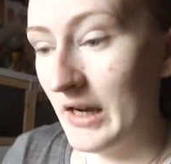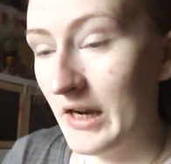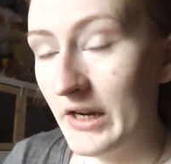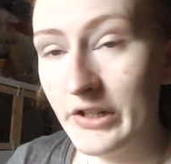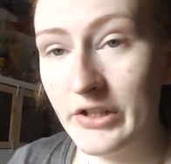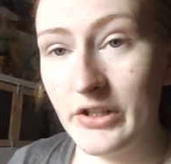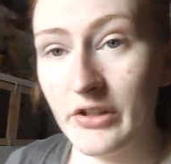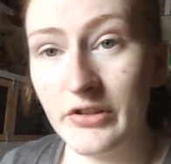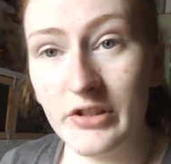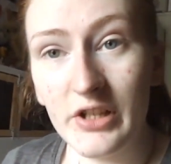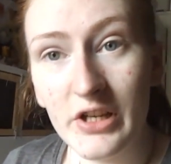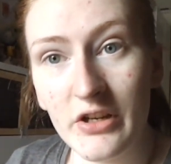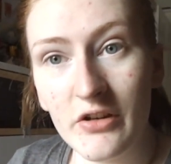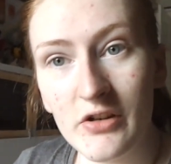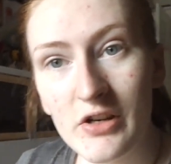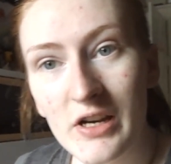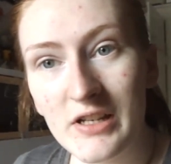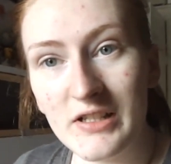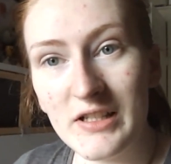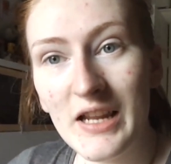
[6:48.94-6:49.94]
I shall see
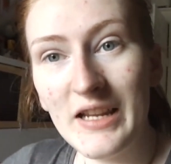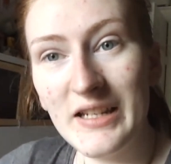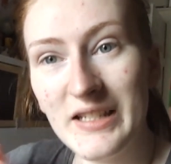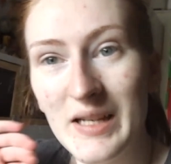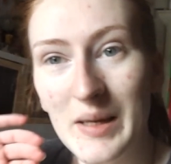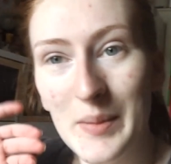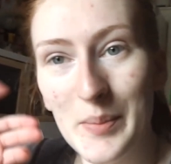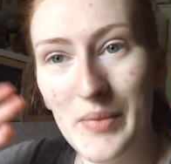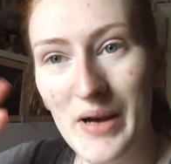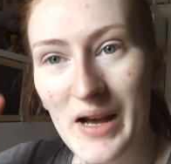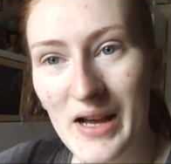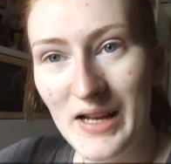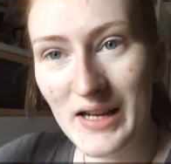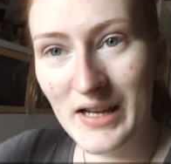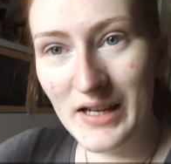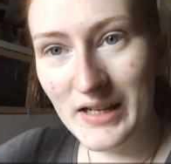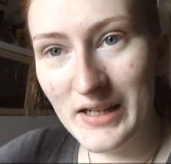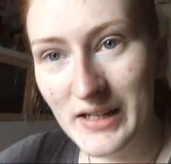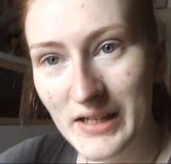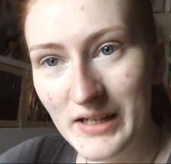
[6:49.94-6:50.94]
you guys later.
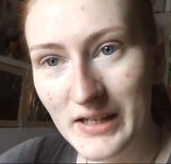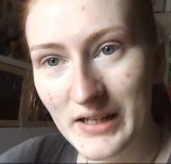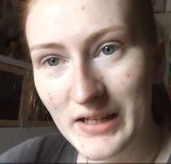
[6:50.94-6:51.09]
Bye.